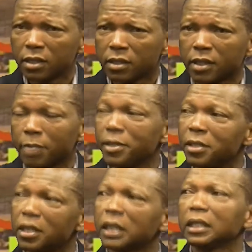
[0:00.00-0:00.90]
some
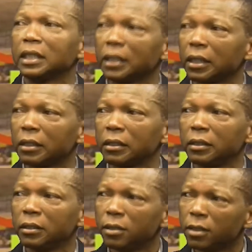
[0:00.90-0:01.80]
injection there
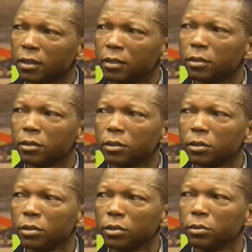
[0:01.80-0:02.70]

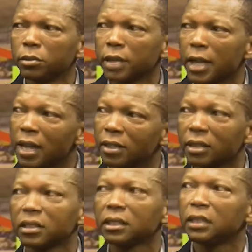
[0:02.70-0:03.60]
to try and
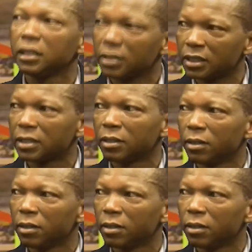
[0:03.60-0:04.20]
assist.